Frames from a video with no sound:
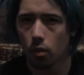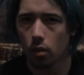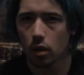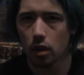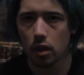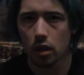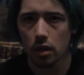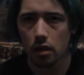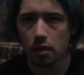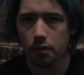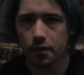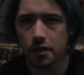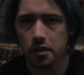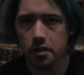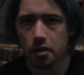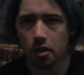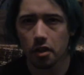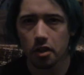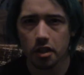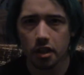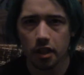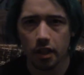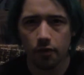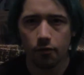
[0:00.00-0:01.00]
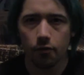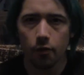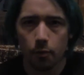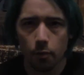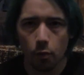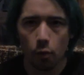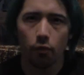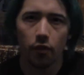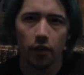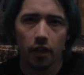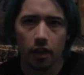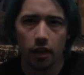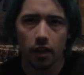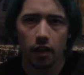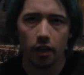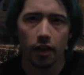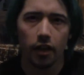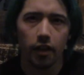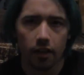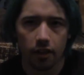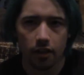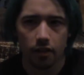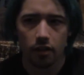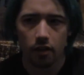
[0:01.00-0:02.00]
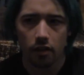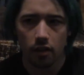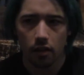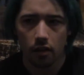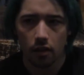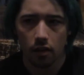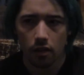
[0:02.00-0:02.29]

if he's charging in from over here...